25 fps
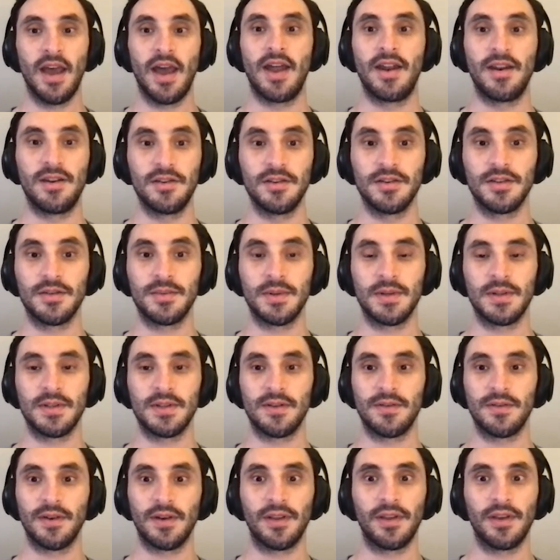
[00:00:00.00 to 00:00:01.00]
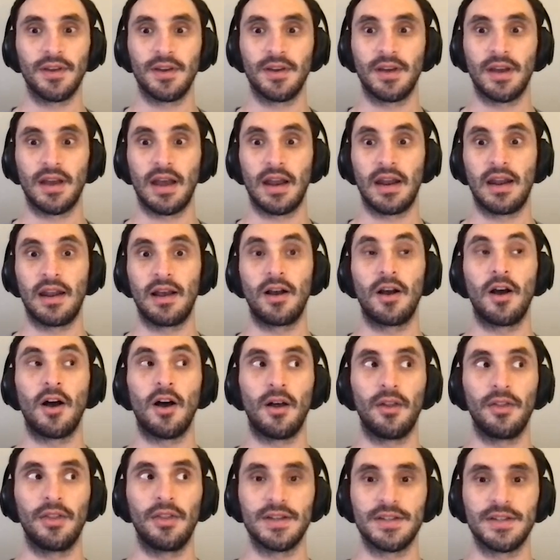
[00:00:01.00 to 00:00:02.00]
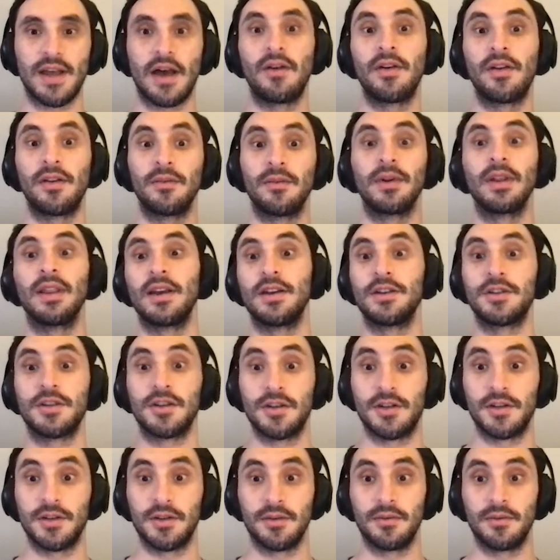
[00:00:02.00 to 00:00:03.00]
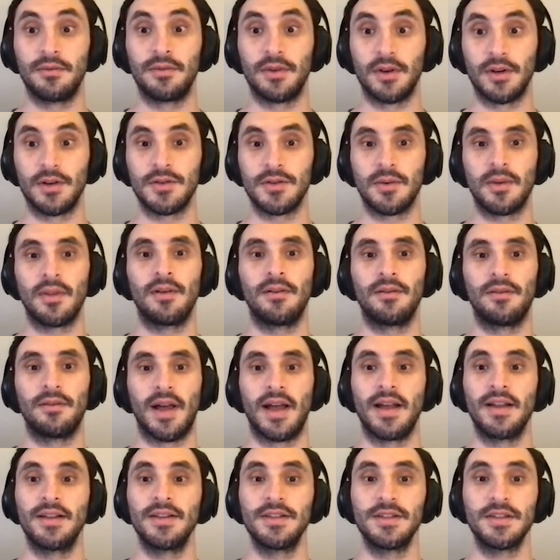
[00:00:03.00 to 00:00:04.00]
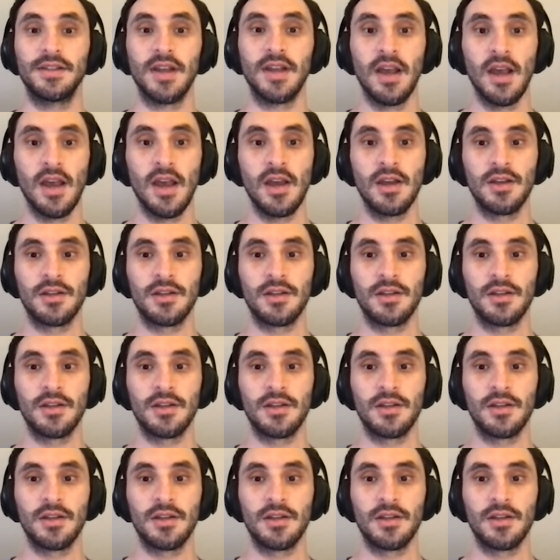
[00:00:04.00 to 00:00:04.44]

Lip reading: And you specifically called this out in relation to virtual events.